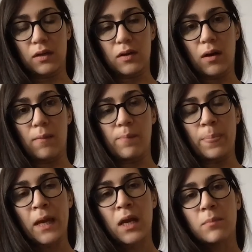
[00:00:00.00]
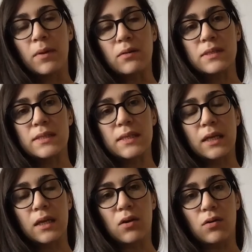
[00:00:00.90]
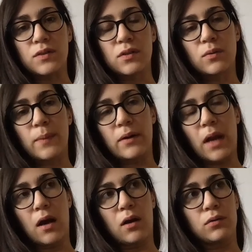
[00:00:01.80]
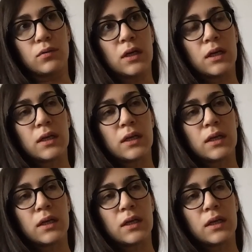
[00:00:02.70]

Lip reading: But I was thinking also about how